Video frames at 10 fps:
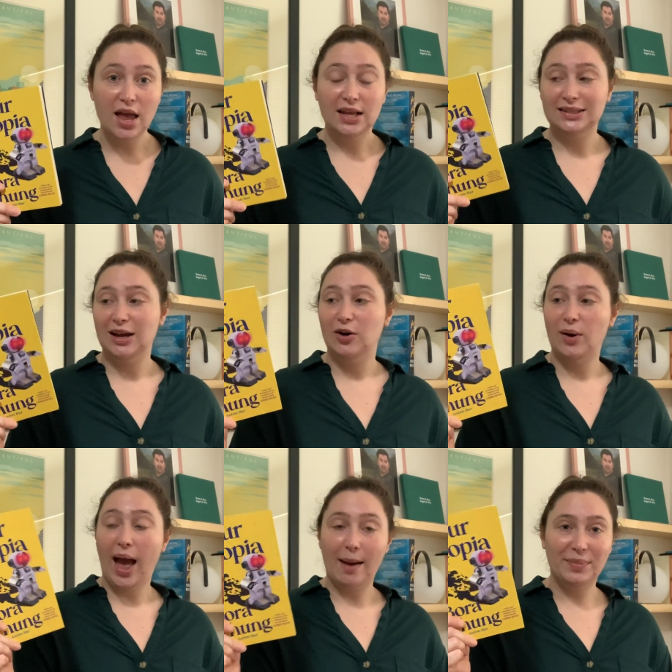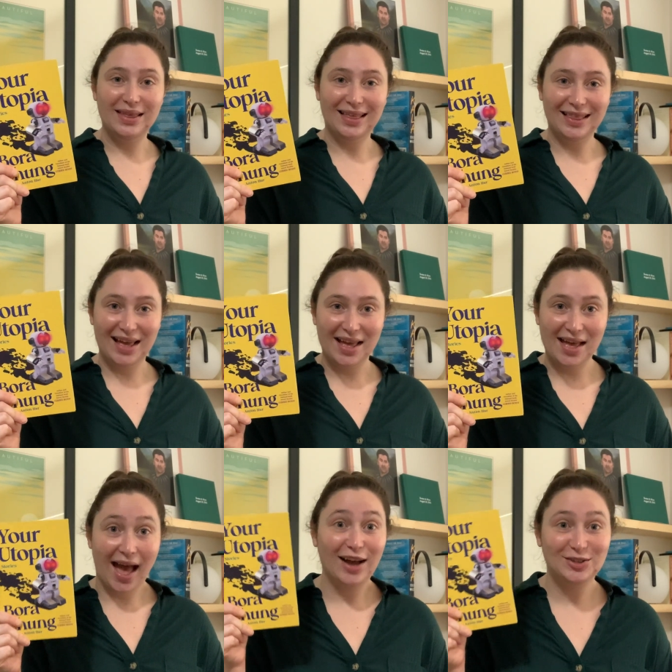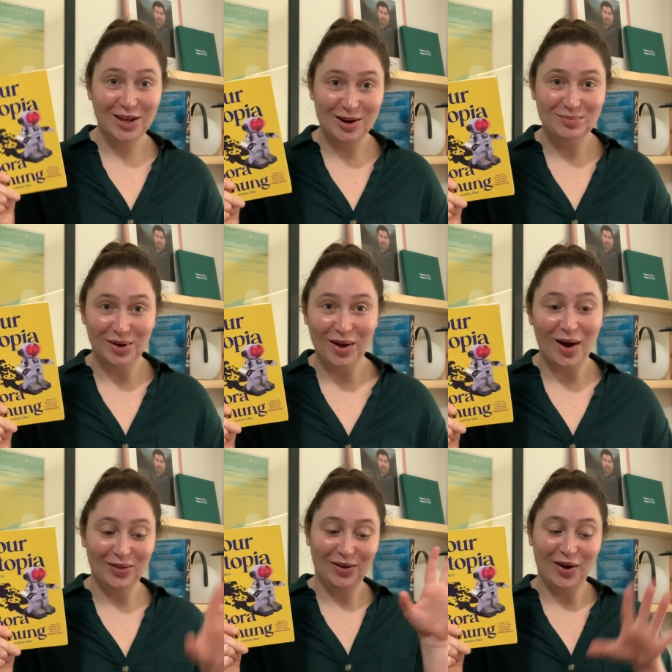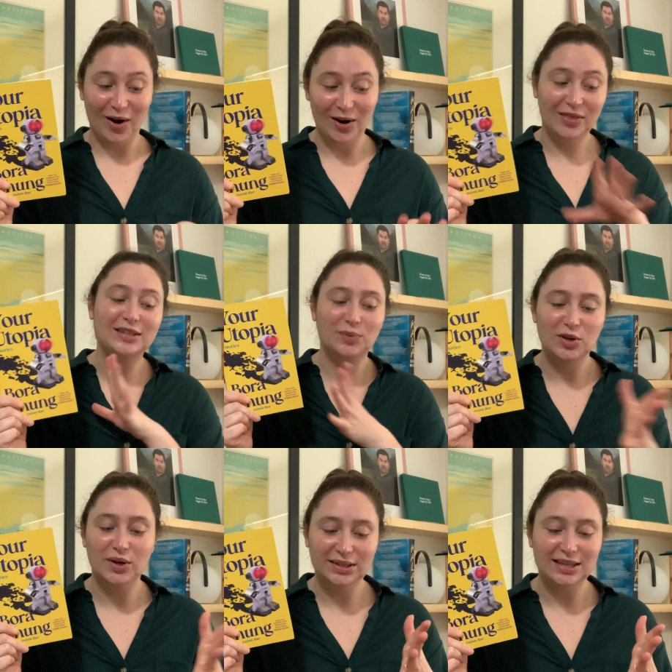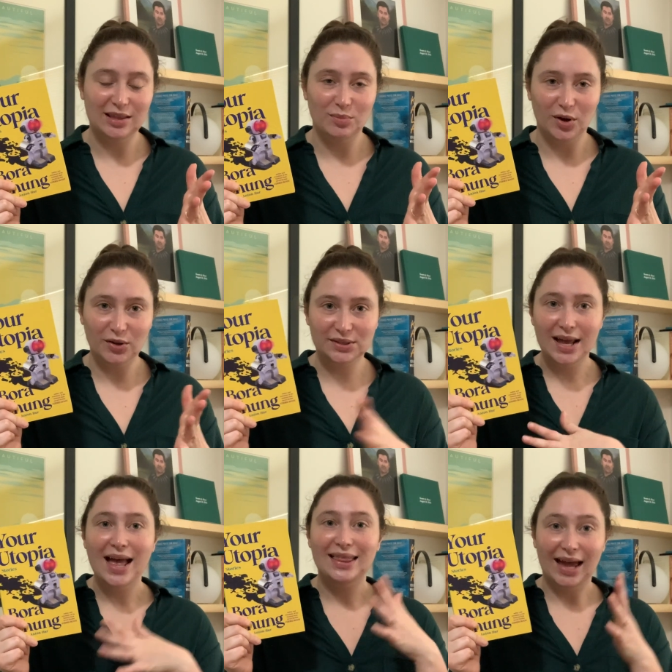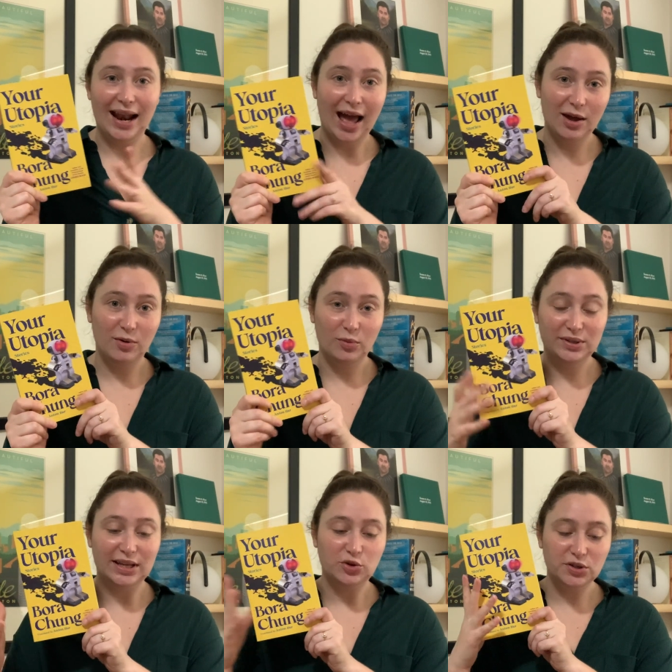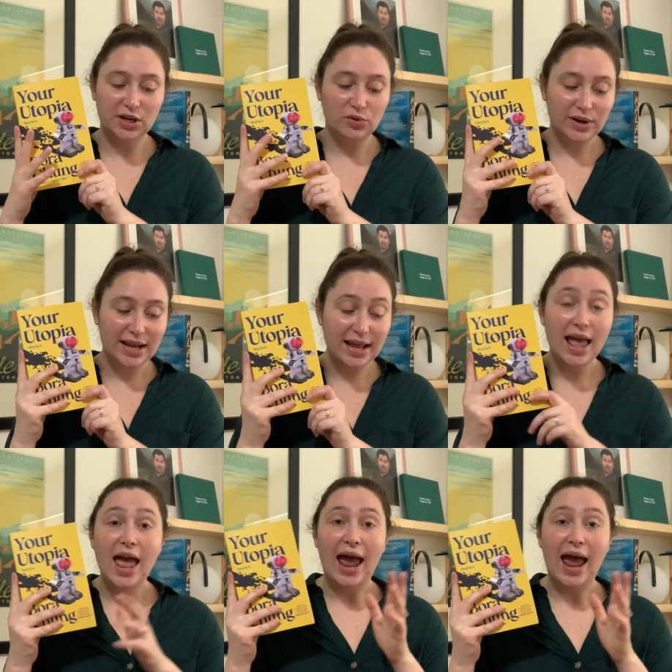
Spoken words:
So happy that they actually had a book on the cart. This one you could see the books that I was interested in reading.